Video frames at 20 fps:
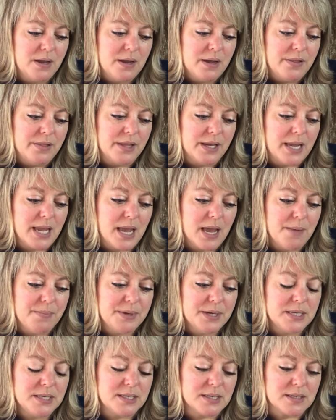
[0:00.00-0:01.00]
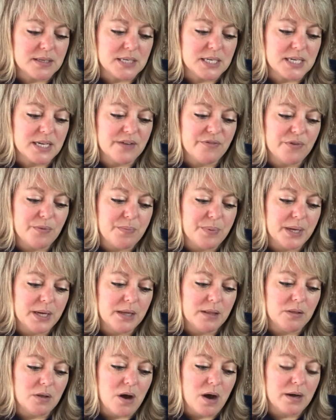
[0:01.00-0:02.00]
The camp consisted of a big
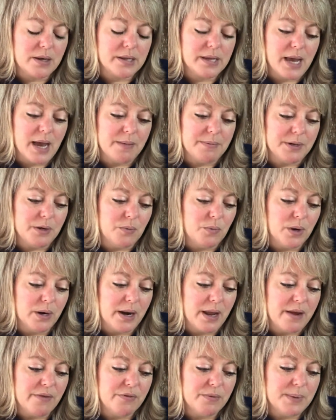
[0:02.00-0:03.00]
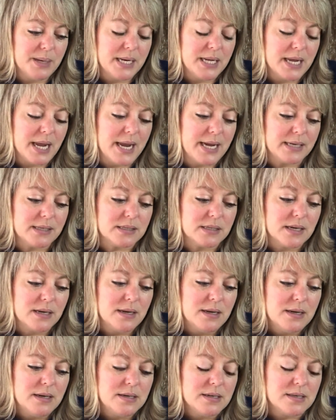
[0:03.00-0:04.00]
log cabin where everybody ate,
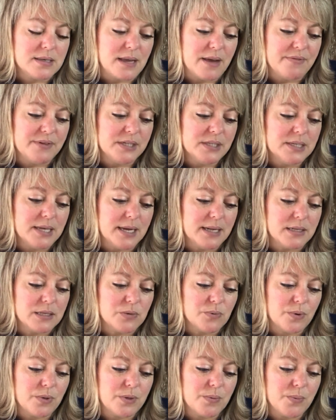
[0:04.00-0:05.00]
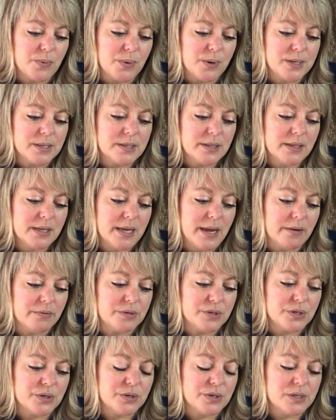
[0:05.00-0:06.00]
7 tents where the boys and the
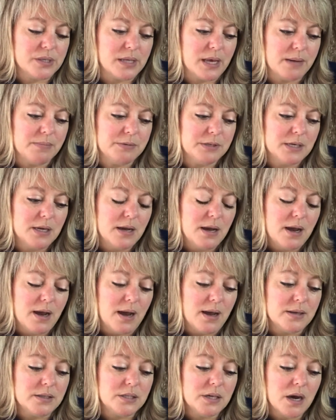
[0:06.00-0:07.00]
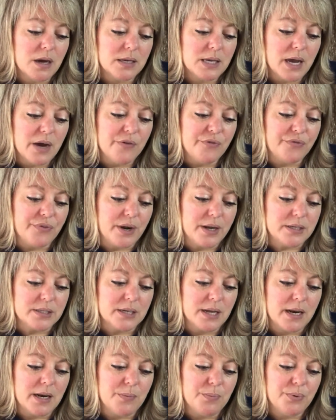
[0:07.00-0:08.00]
counselors slept, a dock out front,
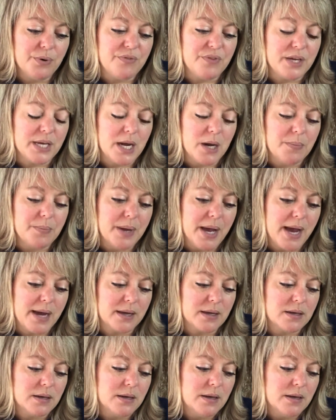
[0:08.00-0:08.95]
and a privy out back.